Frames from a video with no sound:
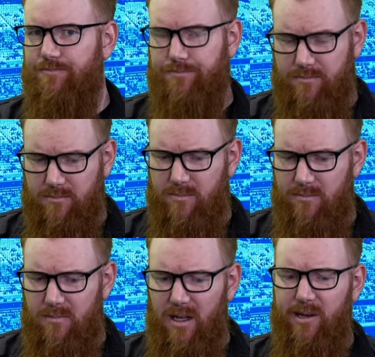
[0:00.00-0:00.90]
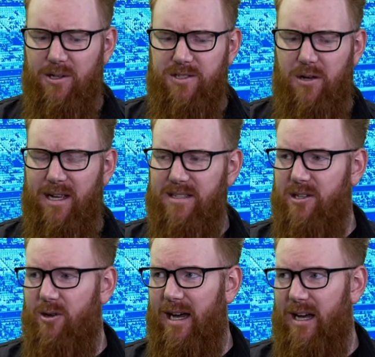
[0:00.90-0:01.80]
Mm-hmm. It also means that
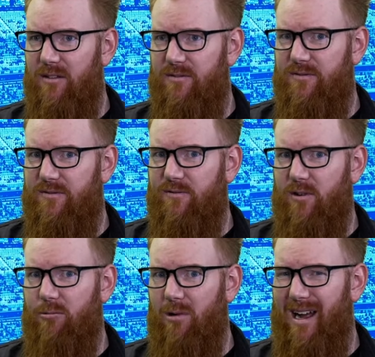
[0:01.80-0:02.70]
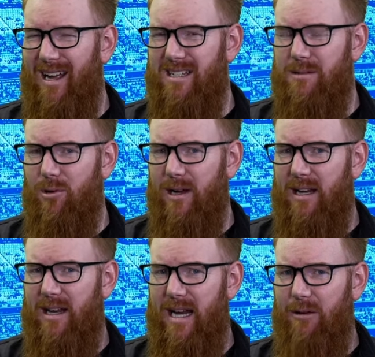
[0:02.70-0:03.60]
you have free reign to bring
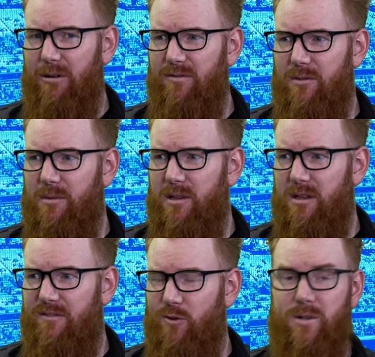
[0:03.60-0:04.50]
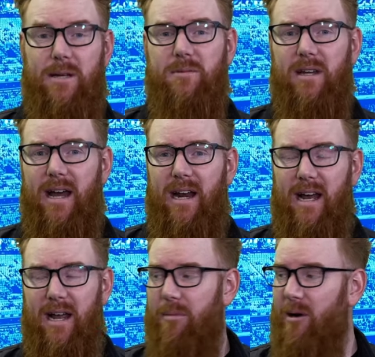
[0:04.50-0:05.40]
in anyone from the four teams that had
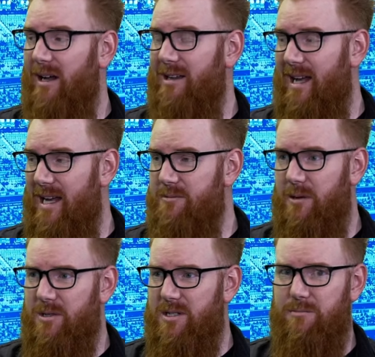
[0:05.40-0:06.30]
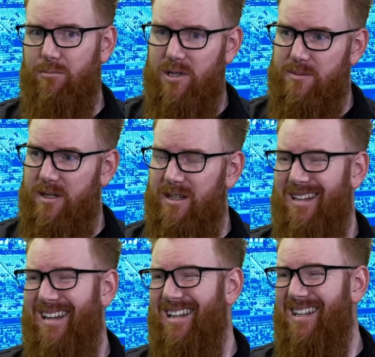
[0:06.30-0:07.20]
a bye last week, which is Handy. Brisbane,
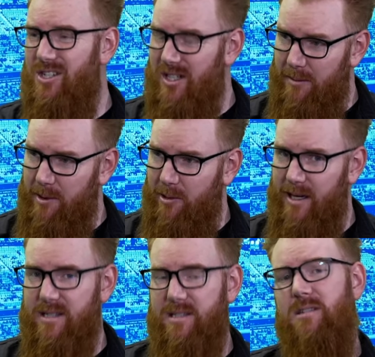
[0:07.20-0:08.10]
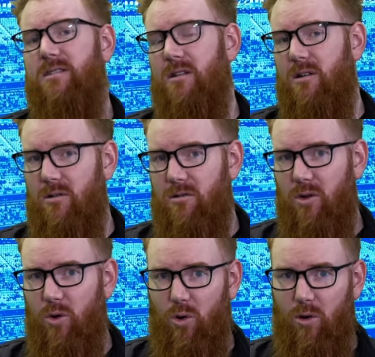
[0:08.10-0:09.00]
GWS,
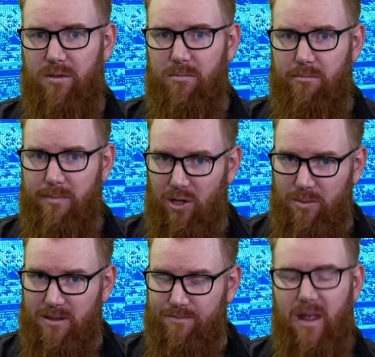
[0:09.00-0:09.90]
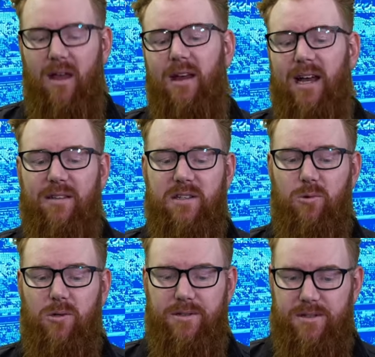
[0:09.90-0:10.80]
Sydney, North, Sydney. Melbourne, and the
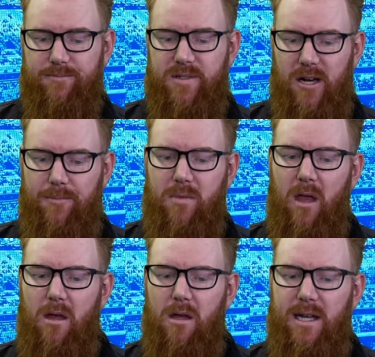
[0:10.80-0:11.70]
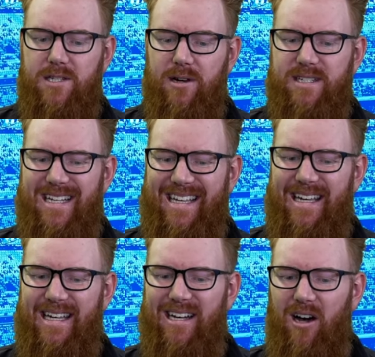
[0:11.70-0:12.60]
Swans. So interesting
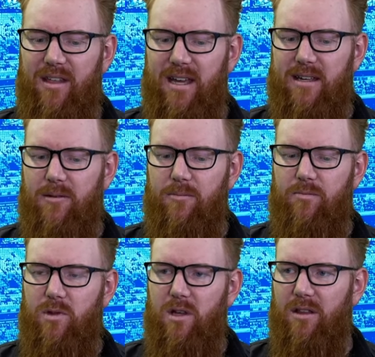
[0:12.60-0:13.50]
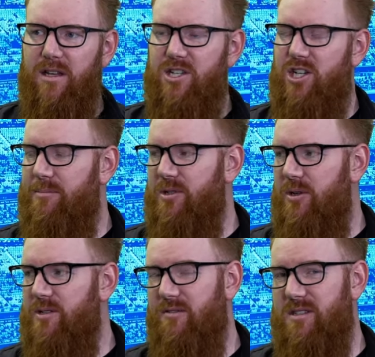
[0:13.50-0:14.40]
gear. I think you got the cheap
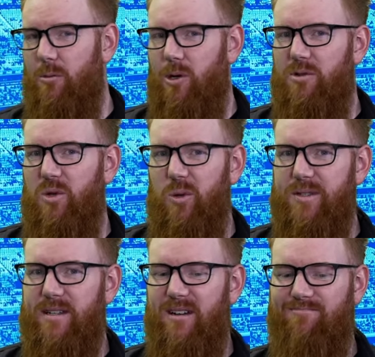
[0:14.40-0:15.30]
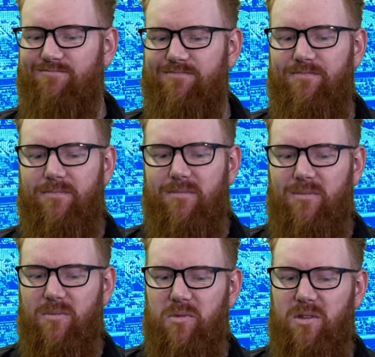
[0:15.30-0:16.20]
dudes, obviously. Will Dawson, I
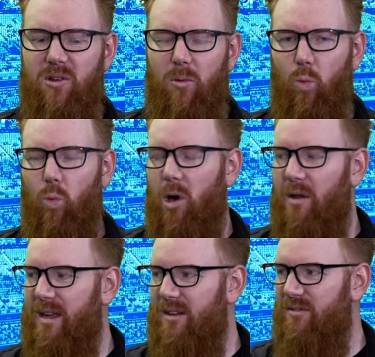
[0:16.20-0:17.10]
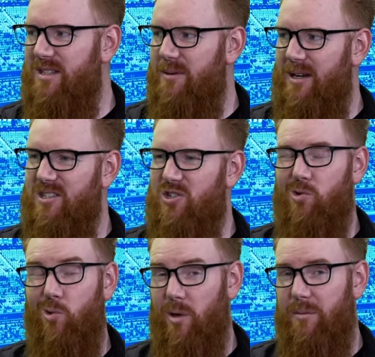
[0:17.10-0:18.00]
not wildly convinced about his
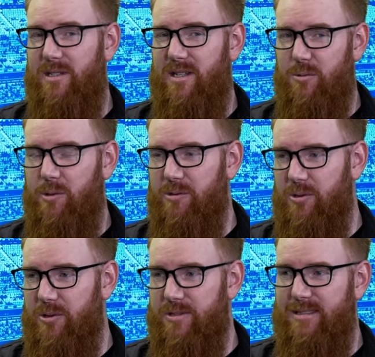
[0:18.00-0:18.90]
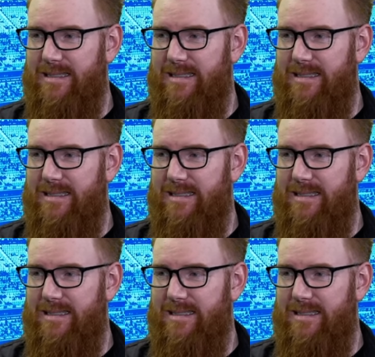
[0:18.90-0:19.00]
scoring potential, Will Dawson.